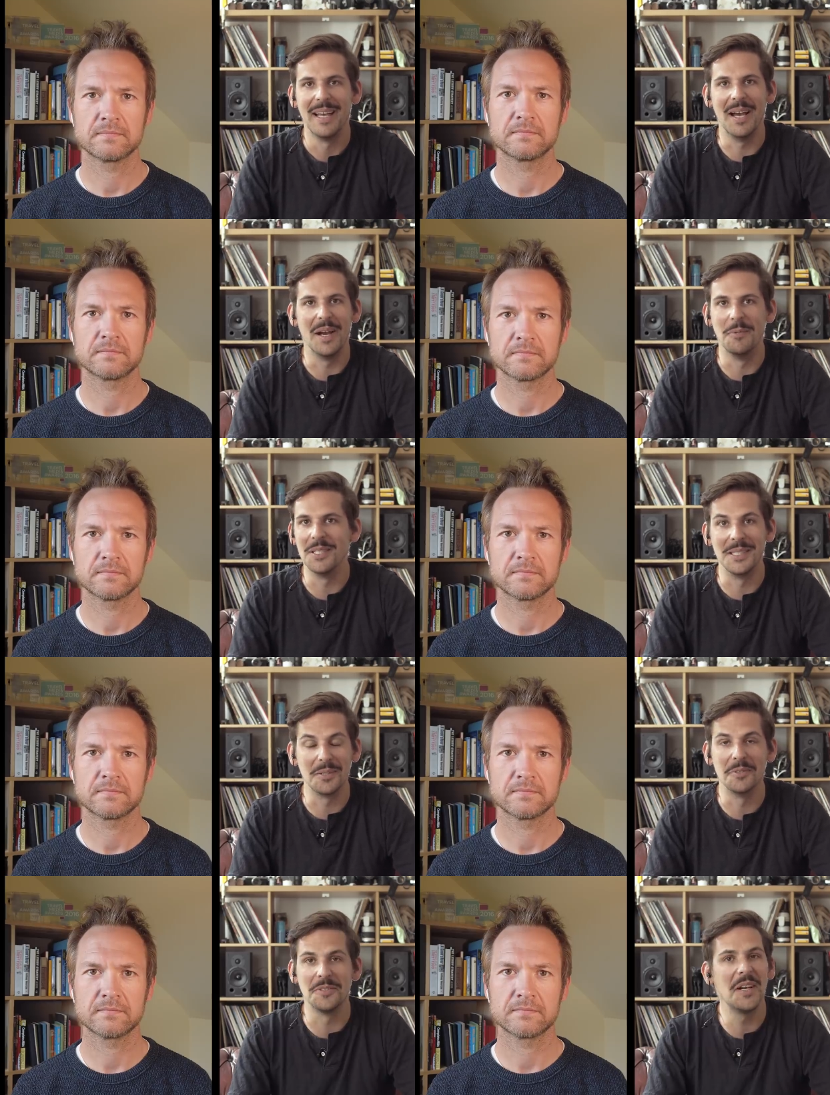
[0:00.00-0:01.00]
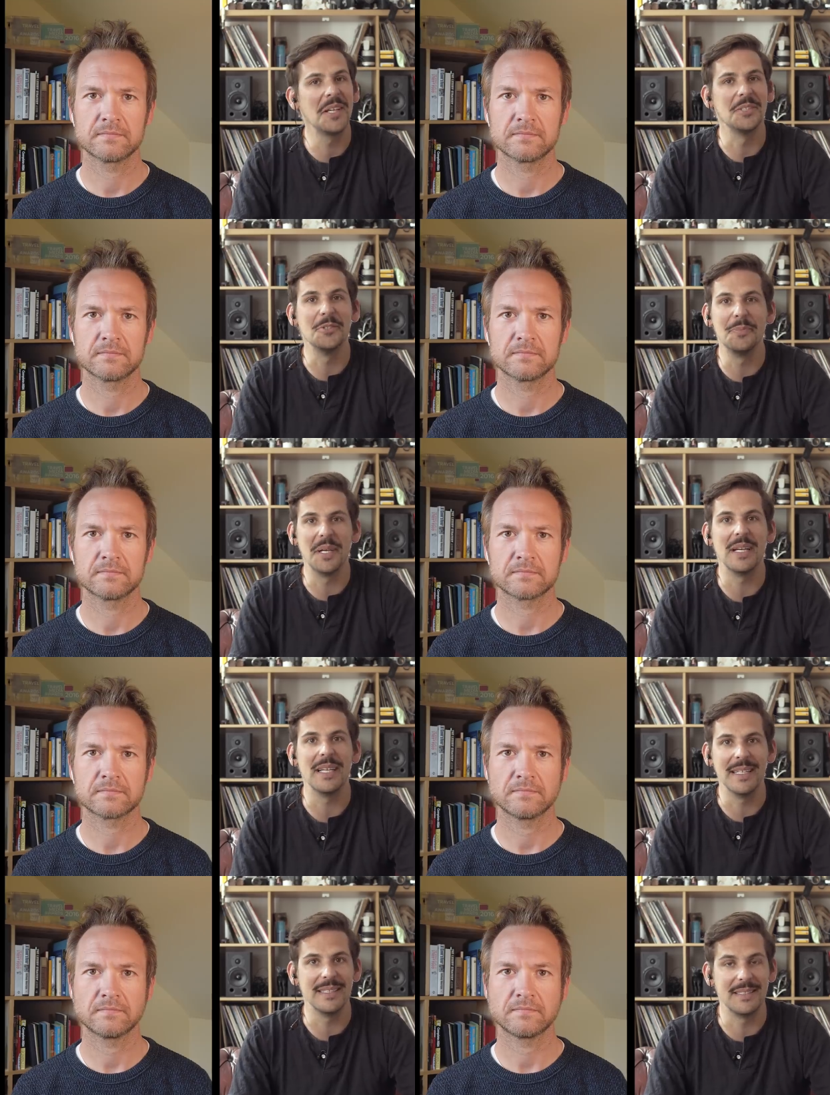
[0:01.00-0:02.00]
Speaker 1: uh, which is controversial,
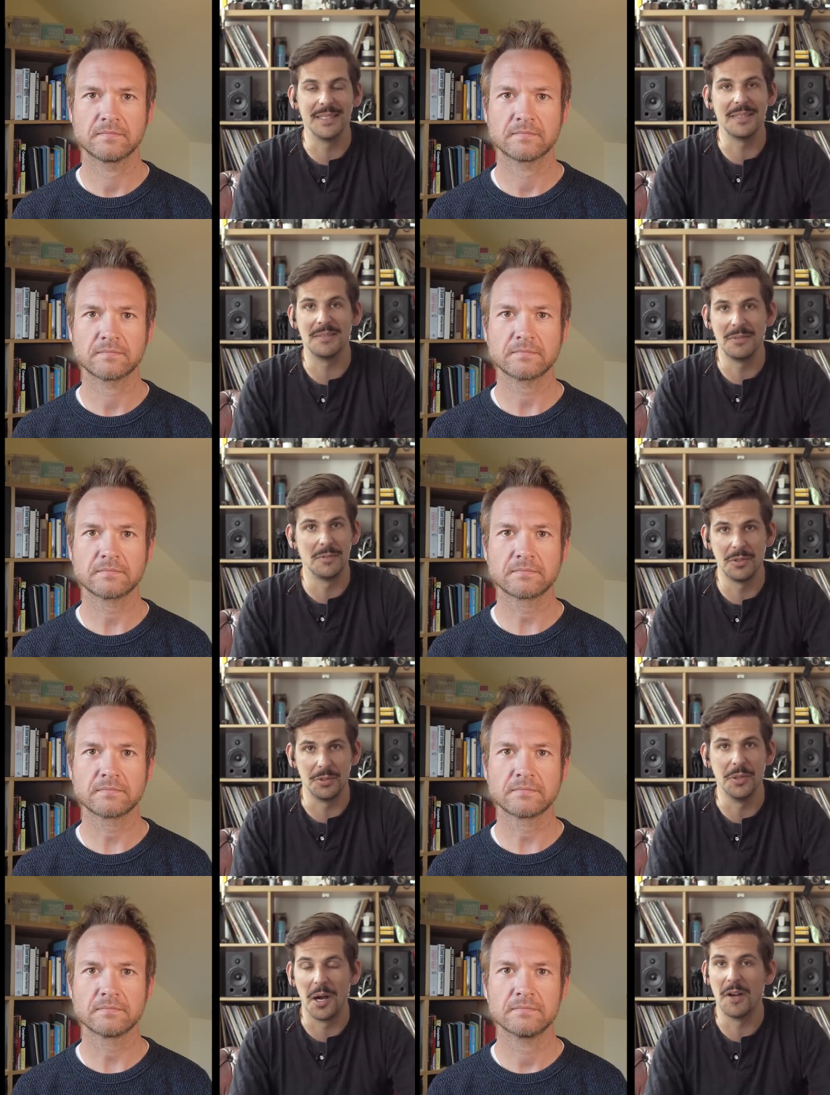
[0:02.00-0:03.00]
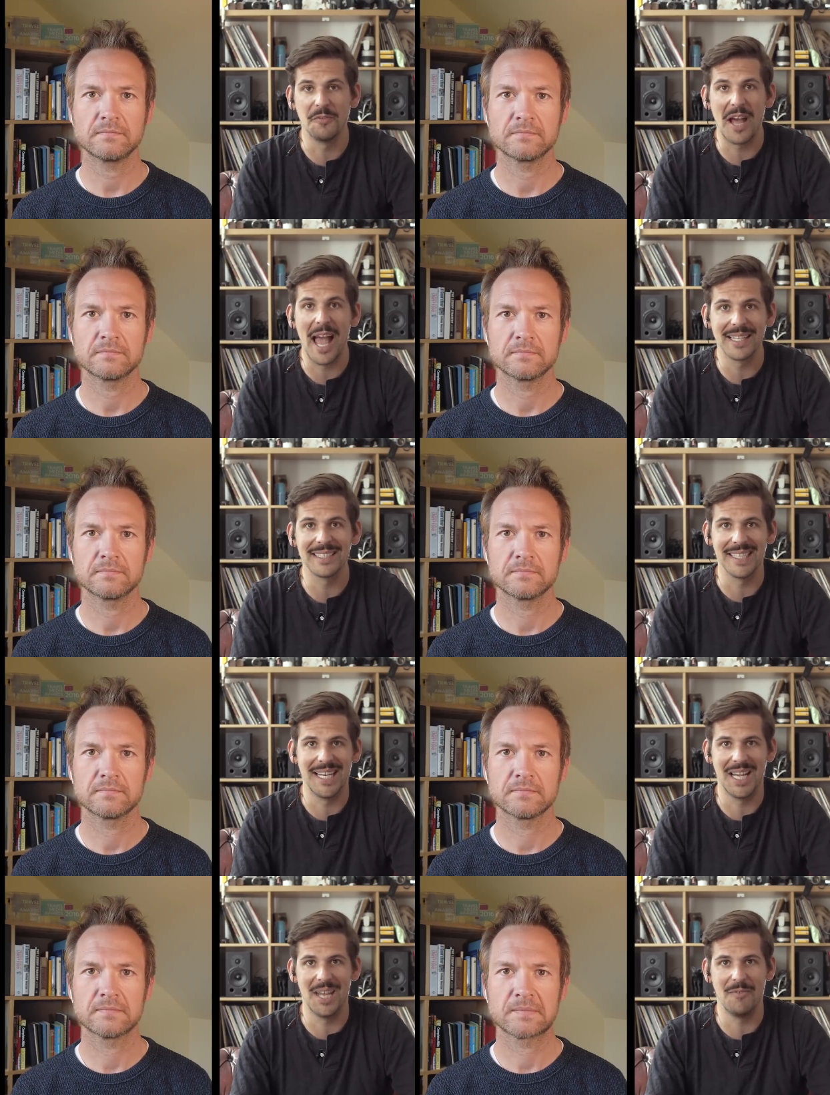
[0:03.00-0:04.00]
but it's just true hard facts.
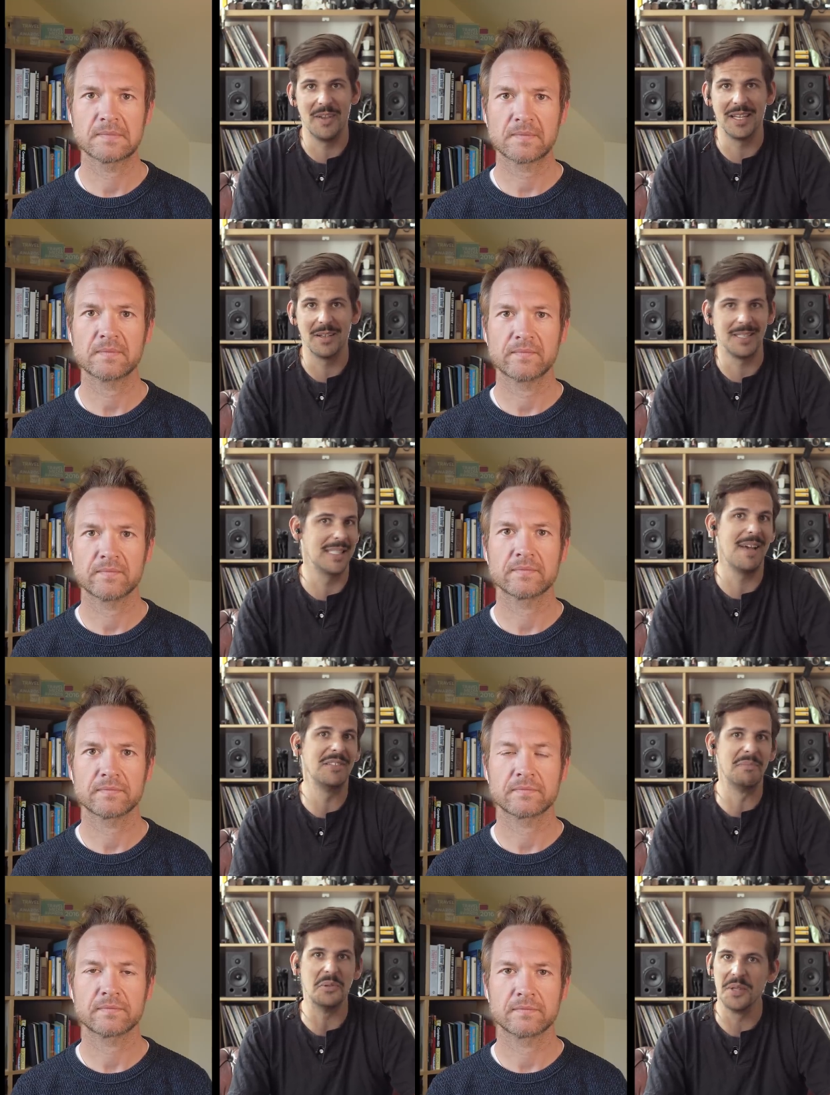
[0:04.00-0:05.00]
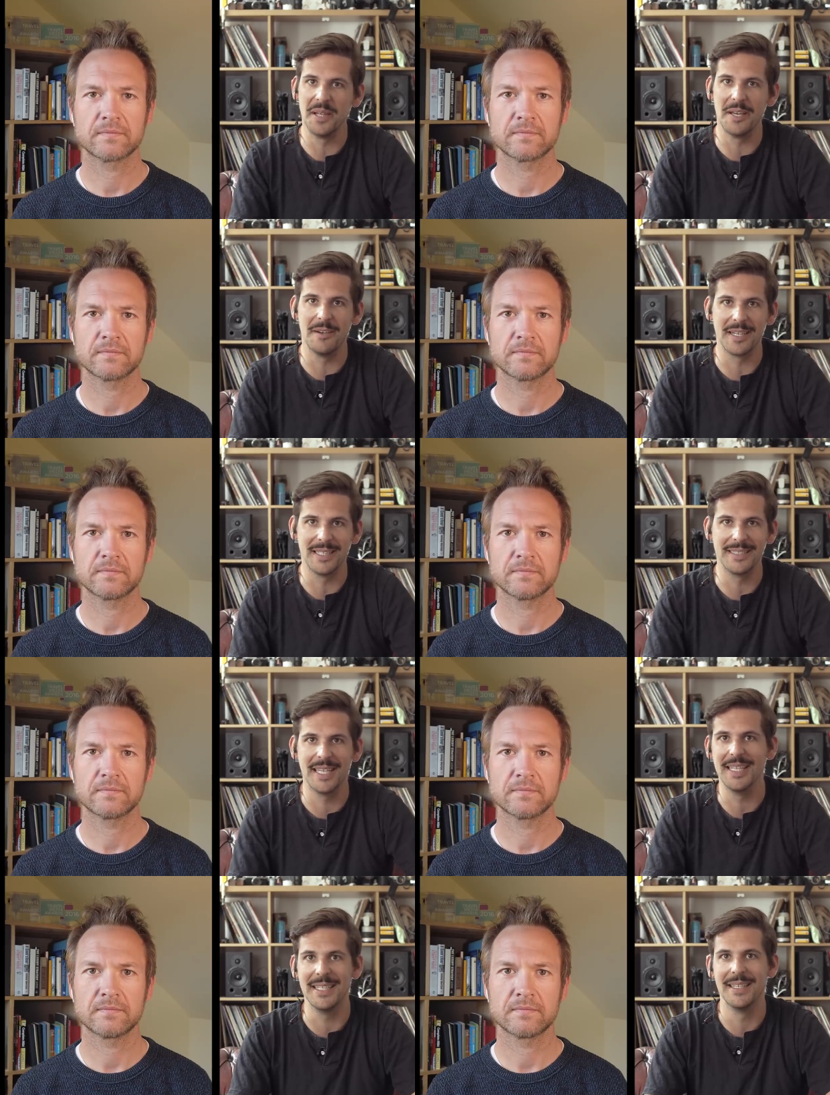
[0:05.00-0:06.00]
And I think it's inevitable that they're going to
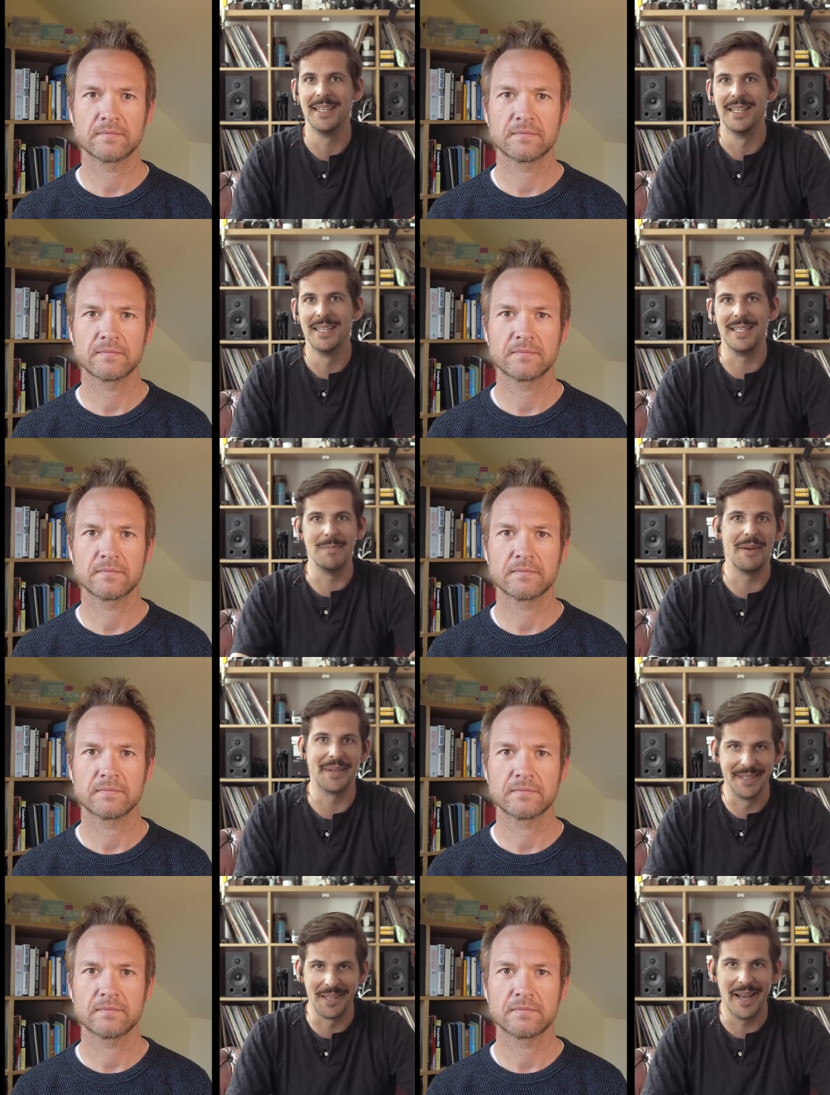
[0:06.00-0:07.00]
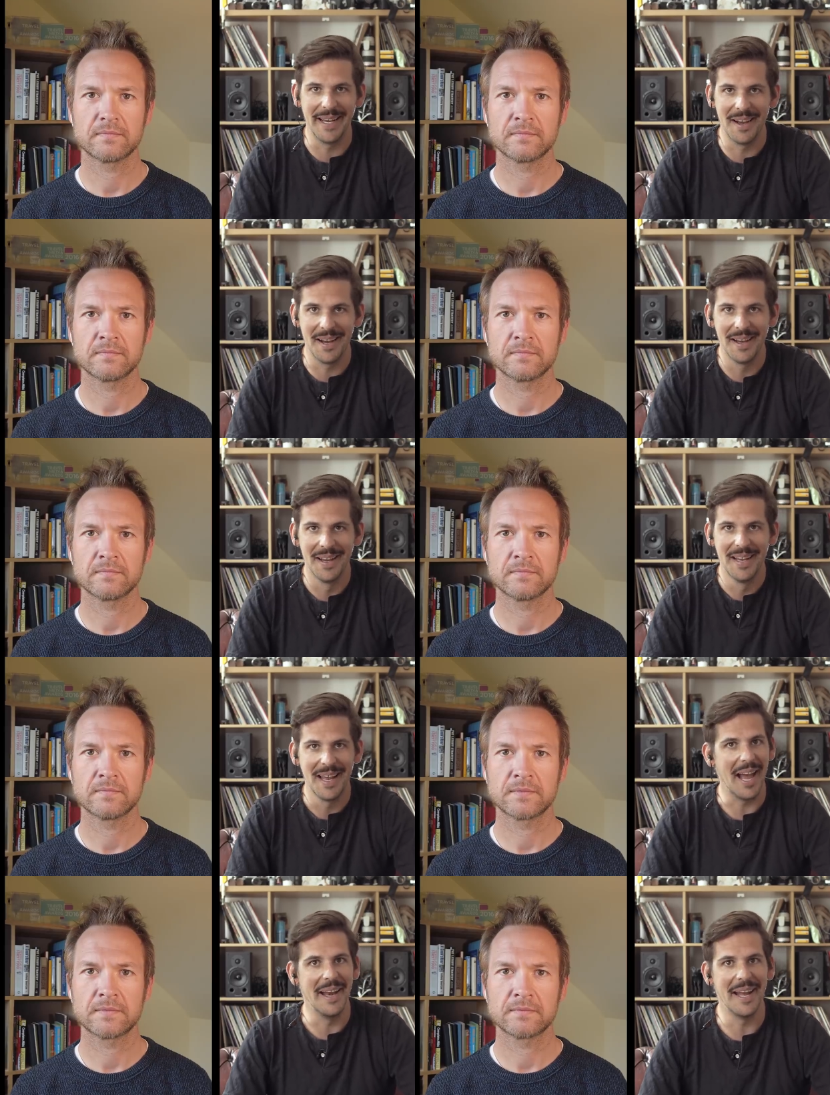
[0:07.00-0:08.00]
take the American diner
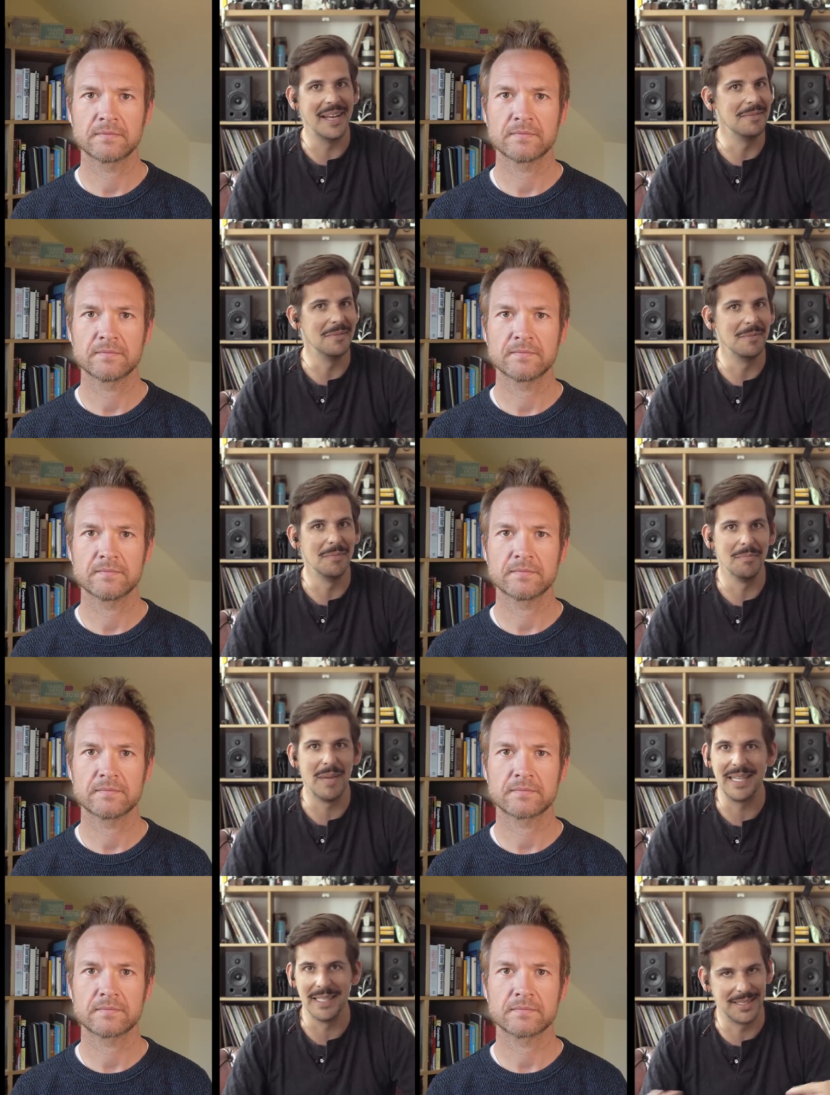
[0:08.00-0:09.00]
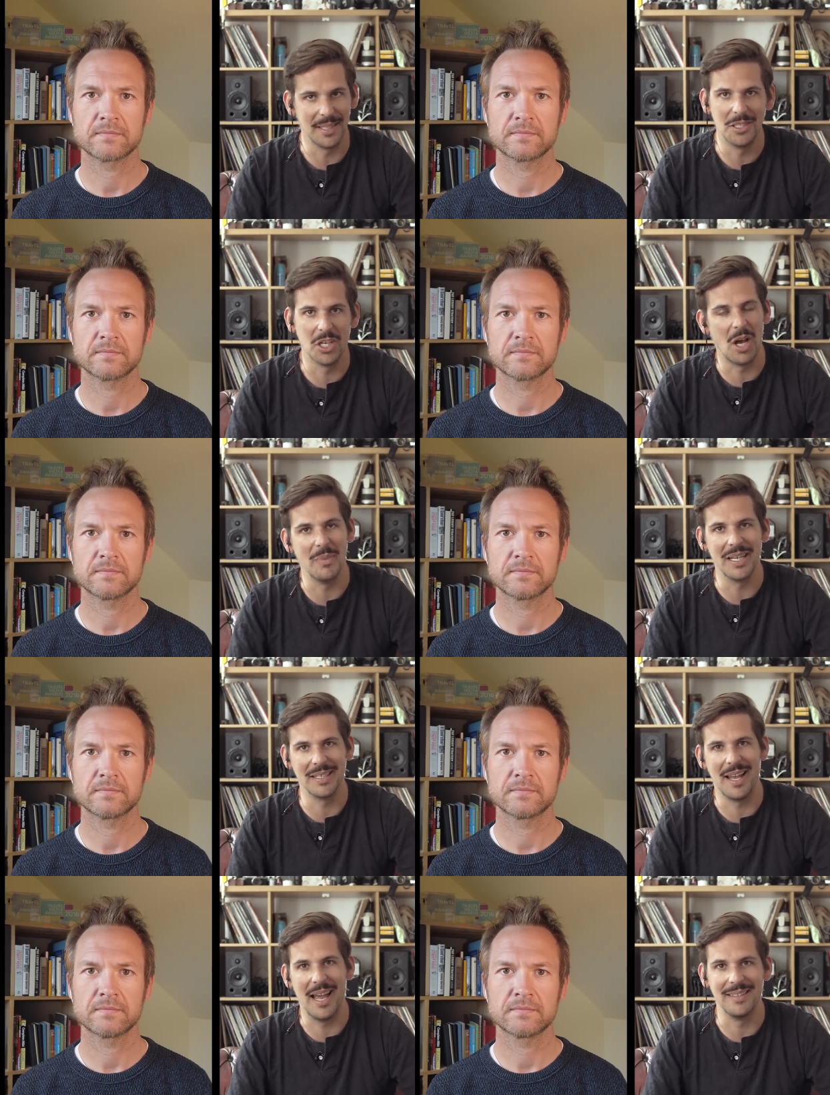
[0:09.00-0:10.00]
and then make it so
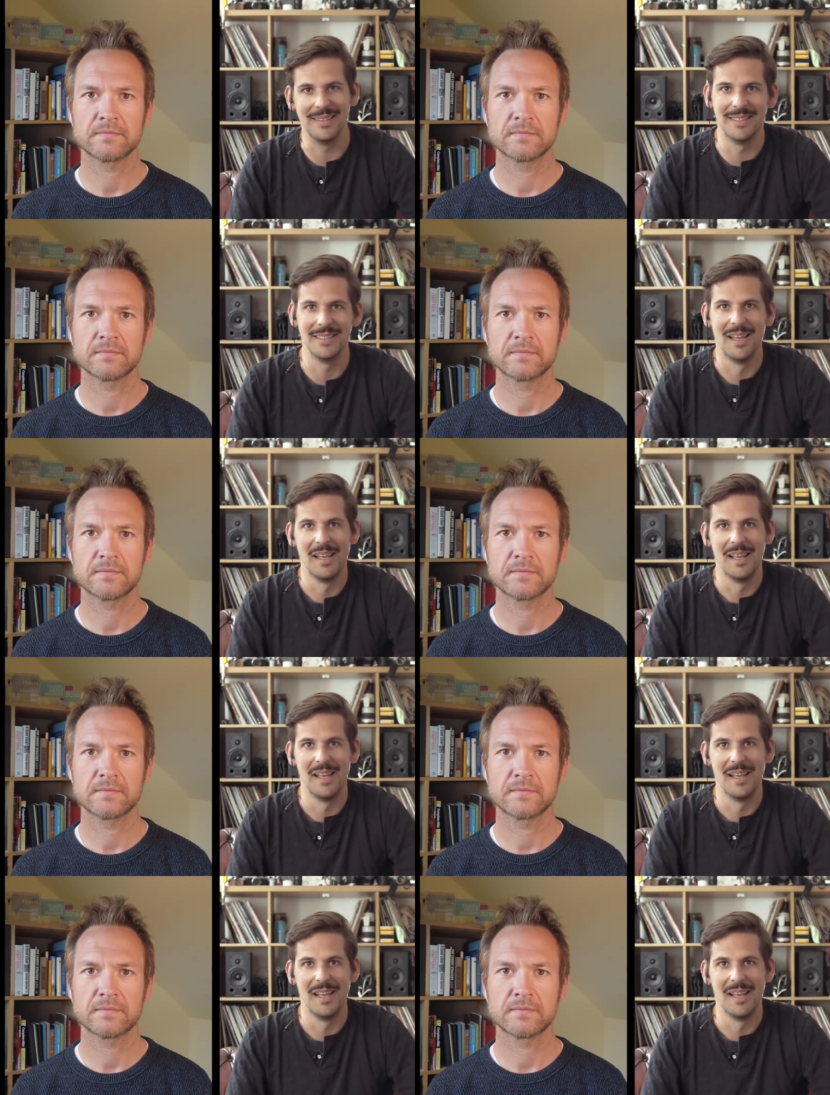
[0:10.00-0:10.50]
charming and